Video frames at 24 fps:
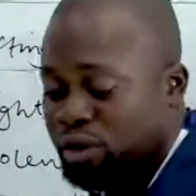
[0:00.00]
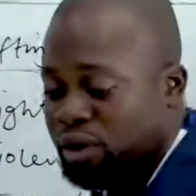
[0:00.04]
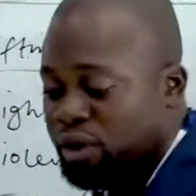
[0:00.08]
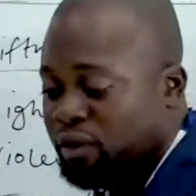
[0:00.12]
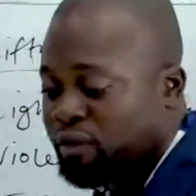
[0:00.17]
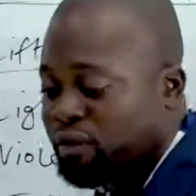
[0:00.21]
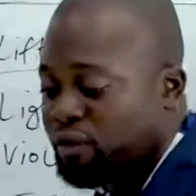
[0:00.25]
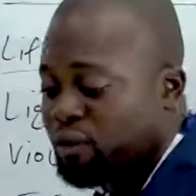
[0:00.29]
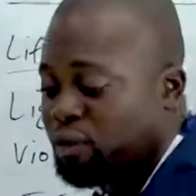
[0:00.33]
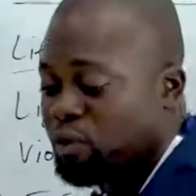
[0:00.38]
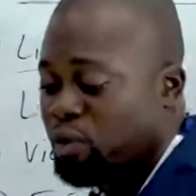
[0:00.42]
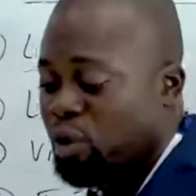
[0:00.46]
the
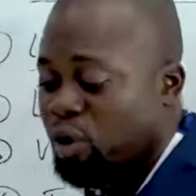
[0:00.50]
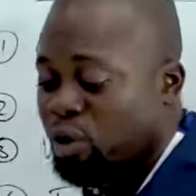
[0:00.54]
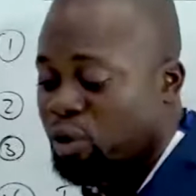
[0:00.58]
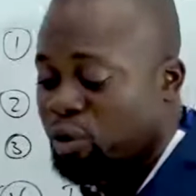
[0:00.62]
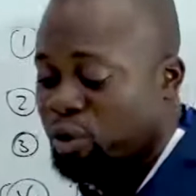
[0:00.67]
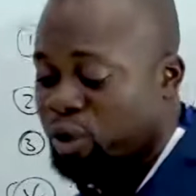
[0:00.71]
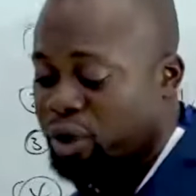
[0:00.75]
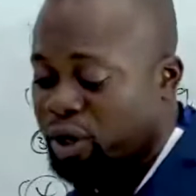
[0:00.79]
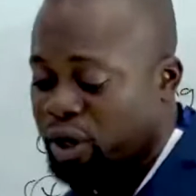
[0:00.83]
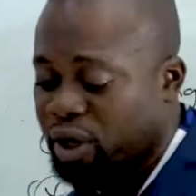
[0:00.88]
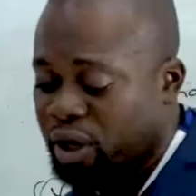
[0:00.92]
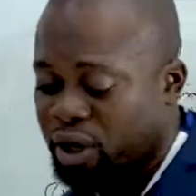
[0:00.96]

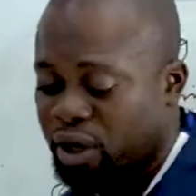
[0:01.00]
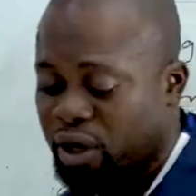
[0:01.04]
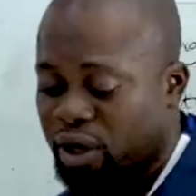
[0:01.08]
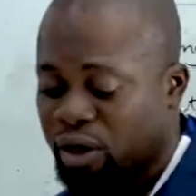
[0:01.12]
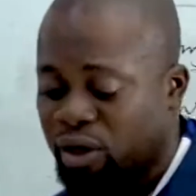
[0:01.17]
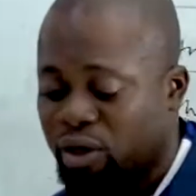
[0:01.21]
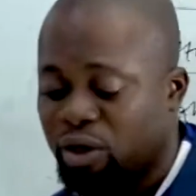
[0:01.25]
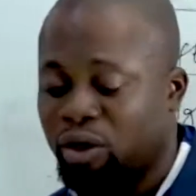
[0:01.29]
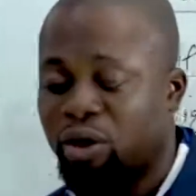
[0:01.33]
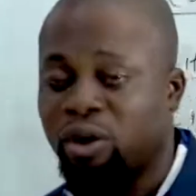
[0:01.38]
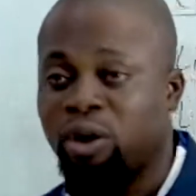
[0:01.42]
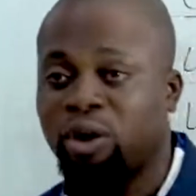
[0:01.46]
walkway
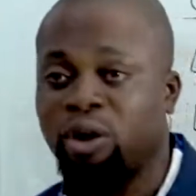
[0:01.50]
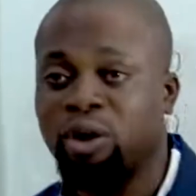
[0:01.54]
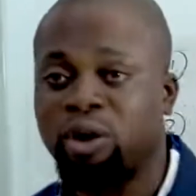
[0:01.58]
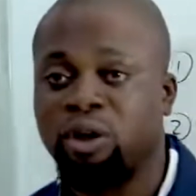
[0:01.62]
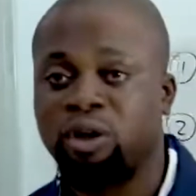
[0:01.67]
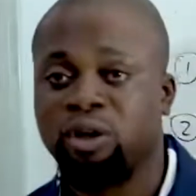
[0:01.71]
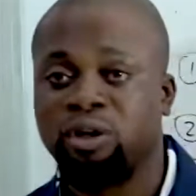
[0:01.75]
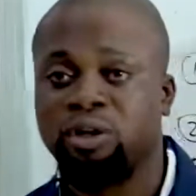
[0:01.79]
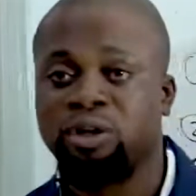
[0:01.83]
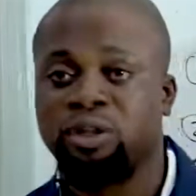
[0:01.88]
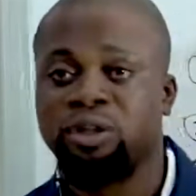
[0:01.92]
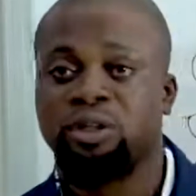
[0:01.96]
or
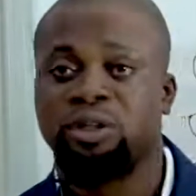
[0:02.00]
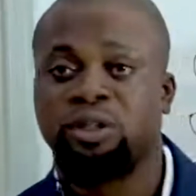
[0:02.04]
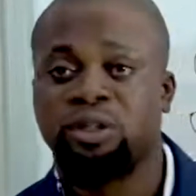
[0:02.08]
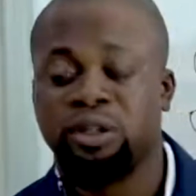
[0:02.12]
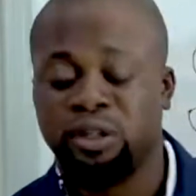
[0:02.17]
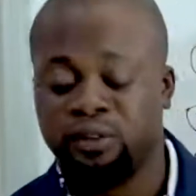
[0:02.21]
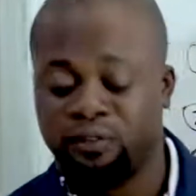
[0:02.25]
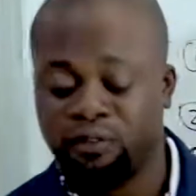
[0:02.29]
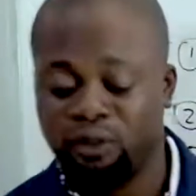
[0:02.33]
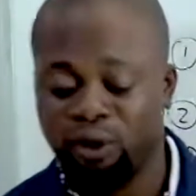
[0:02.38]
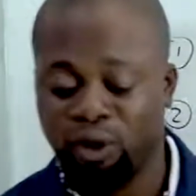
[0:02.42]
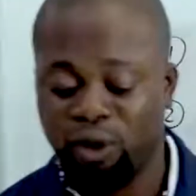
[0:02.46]
the
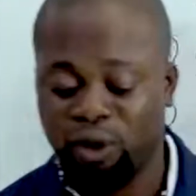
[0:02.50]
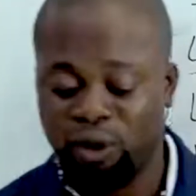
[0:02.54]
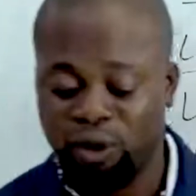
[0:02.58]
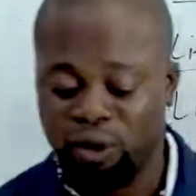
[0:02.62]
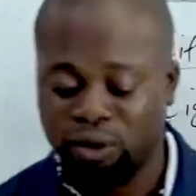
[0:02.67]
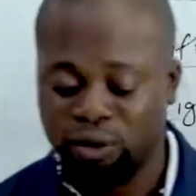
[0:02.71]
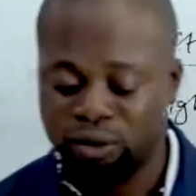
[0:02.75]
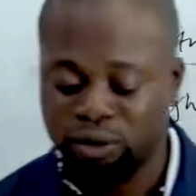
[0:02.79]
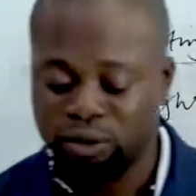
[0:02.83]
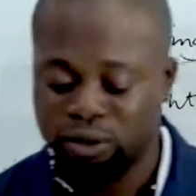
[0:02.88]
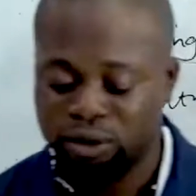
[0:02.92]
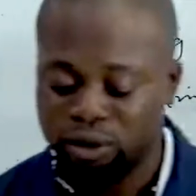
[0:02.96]
floor.
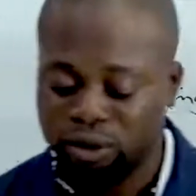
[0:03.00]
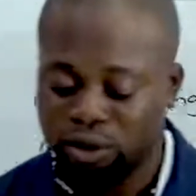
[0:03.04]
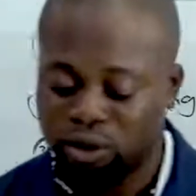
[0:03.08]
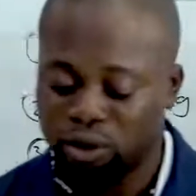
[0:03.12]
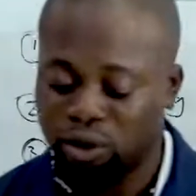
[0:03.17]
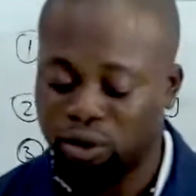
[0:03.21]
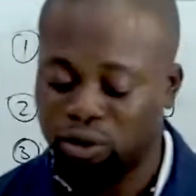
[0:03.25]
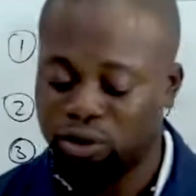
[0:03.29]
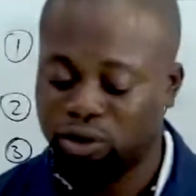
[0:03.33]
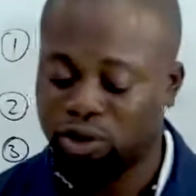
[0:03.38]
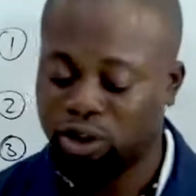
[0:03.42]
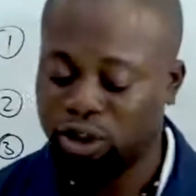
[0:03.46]

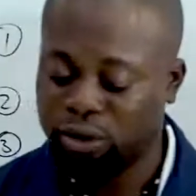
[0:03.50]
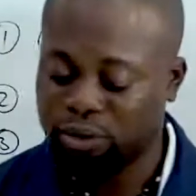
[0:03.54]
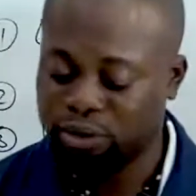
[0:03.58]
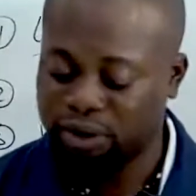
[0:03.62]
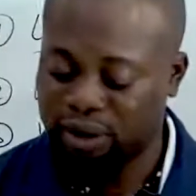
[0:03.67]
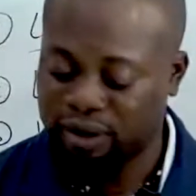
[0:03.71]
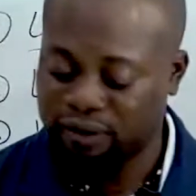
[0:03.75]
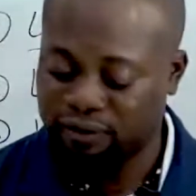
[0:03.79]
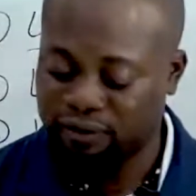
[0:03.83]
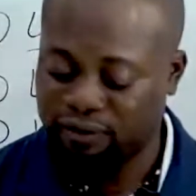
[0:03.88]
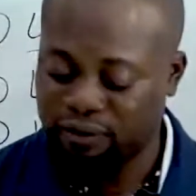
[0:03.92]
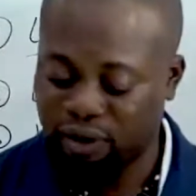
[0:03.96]
So trips
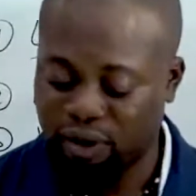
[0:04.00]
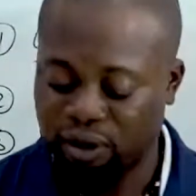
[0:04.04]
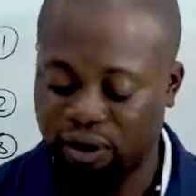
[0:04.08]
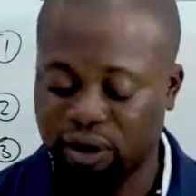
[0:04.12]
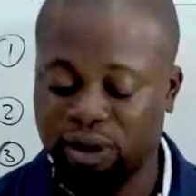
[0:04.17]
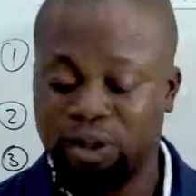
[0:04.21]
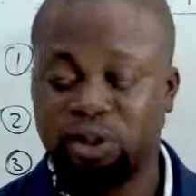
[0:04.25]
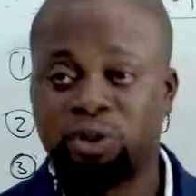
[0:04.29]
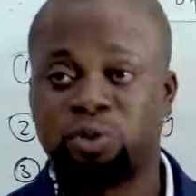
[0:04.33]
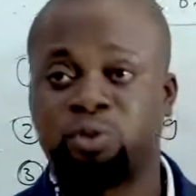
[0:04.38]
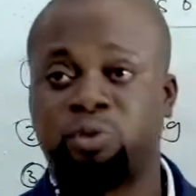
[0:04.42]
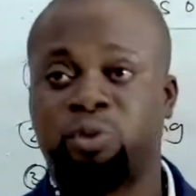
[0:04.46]
and fall
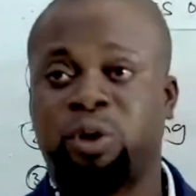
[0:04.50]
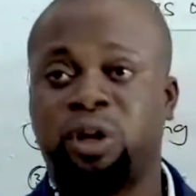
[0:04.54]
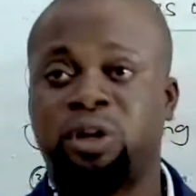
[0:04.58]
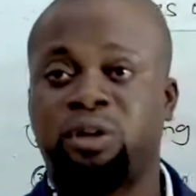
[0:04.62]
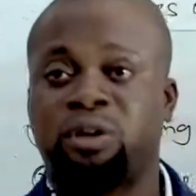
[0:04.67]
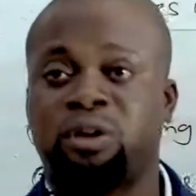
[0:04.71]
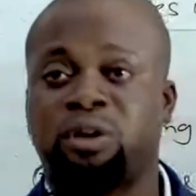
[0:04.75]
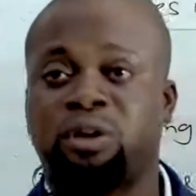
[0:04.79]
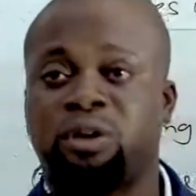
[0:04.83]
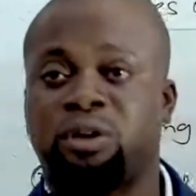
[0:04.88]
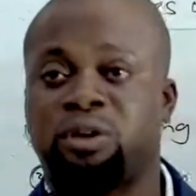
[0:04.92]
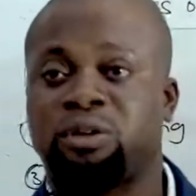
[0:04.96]
is one
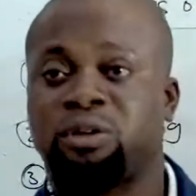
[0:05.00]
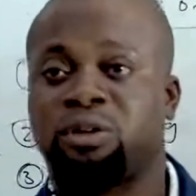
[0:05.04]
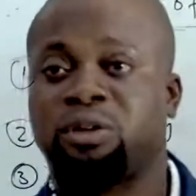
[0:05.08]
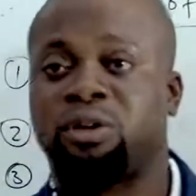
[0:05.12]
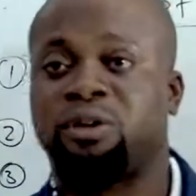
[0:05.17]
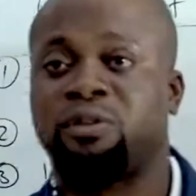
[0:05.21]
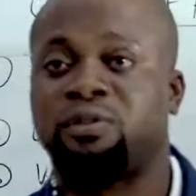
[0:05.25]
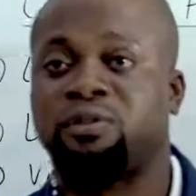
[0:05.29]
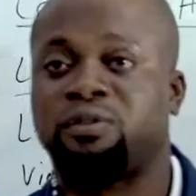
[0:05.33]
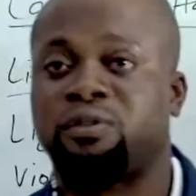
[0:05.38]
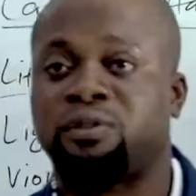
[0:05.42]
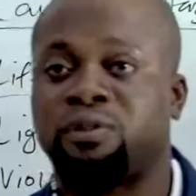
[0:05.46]

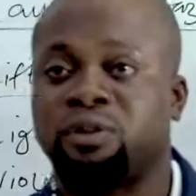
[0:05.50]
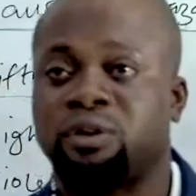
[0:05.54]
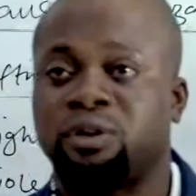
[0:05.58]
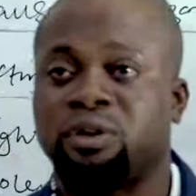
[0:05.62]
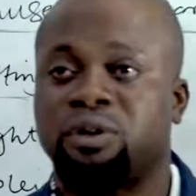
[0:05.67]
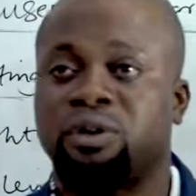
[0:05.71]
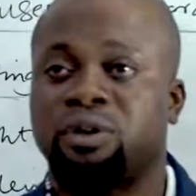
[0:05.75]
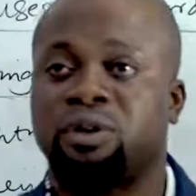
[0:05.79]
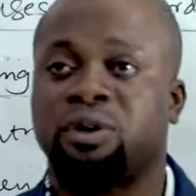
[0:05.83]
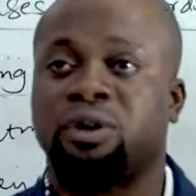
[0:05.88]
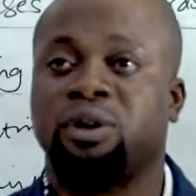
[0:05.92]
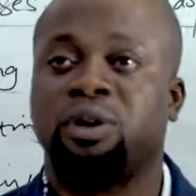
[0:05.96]
of
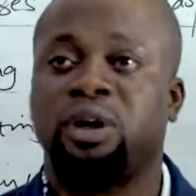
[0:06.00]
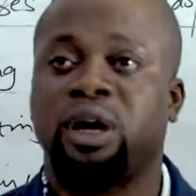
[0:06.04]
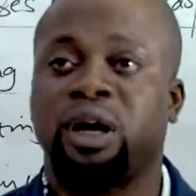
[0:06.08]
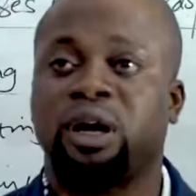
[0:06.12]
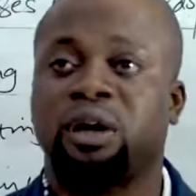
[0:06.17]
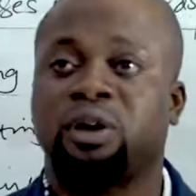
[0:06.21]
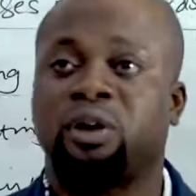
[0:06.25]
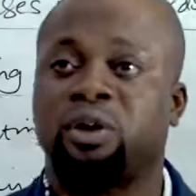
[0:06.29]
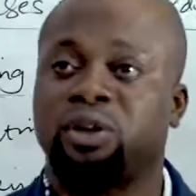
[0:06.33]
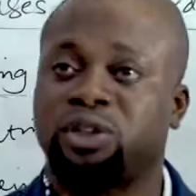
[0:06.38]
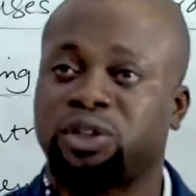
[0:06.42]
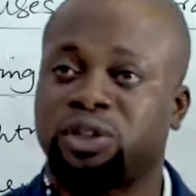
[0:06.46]
other
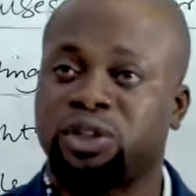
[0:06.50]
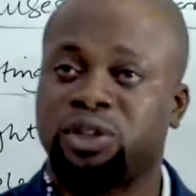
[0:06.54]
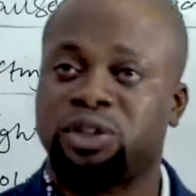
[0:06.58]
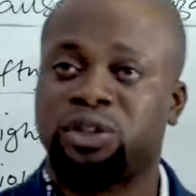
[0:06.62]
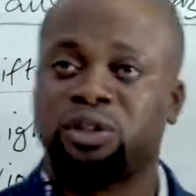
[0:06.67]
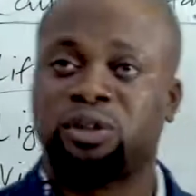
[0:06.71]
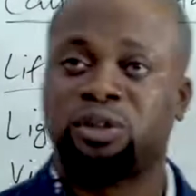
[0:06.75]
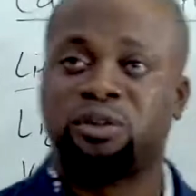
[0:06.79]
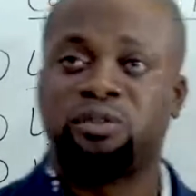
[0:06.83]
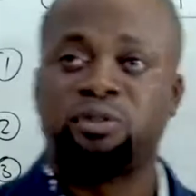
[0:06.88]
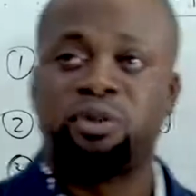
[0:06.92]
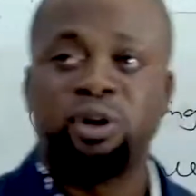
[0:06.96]
causes
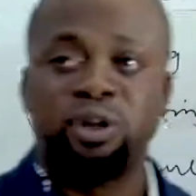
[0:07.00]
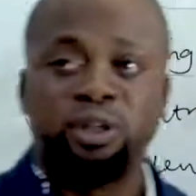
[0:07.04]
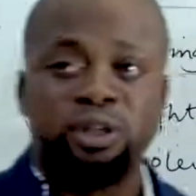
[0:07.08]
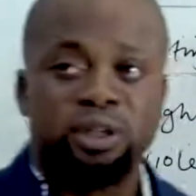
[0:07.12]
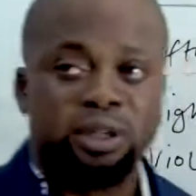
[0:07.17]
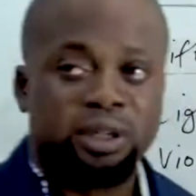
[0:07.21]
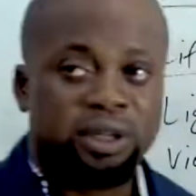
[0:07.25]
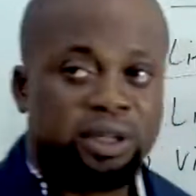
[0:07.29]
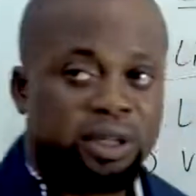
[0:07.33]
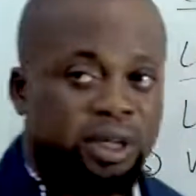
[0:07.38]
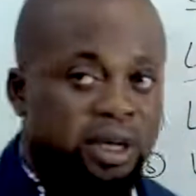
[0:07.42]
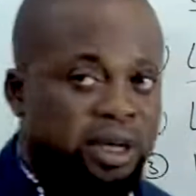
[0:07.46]
of what?
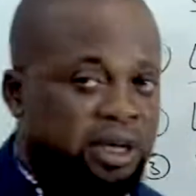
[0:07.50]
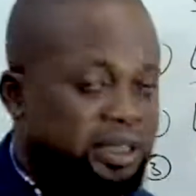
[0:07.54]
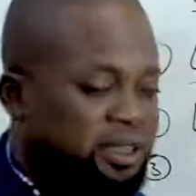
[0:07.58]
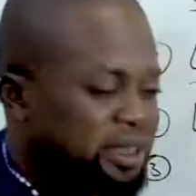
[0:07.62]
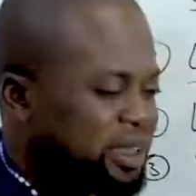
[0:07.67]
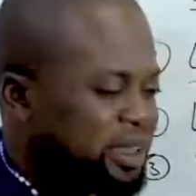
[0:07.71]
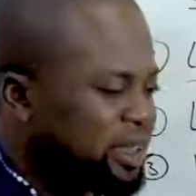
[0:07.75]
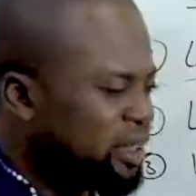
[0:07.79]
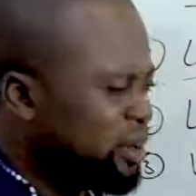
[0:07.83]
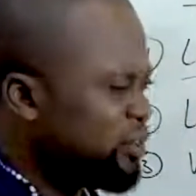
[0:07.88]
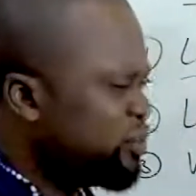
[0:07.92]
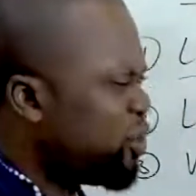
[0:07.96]

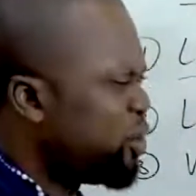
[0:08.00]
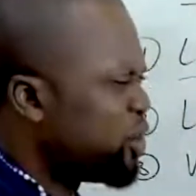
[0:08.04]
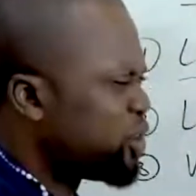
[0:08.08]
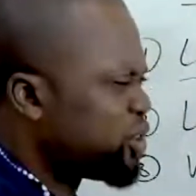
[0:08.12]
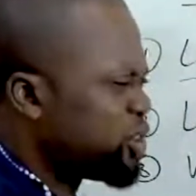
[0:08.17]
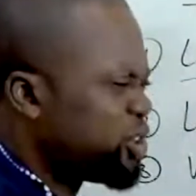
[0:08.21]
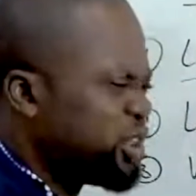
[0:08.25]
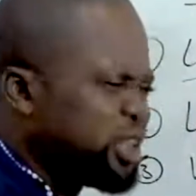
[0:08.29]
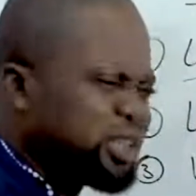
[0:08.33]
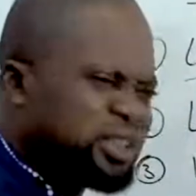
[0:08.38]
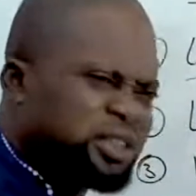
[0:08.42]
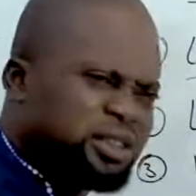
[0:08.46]
Hazard. Of course,
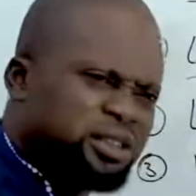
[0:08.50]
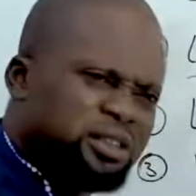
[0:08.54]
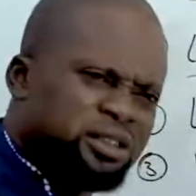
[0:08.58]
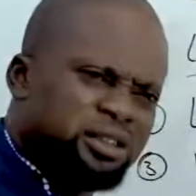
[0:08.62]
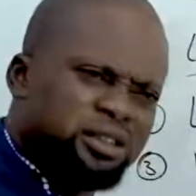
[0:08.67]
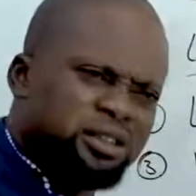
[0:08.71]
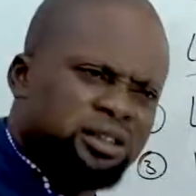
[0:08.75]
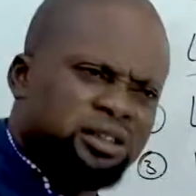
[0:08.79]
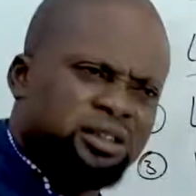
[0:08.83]
stress.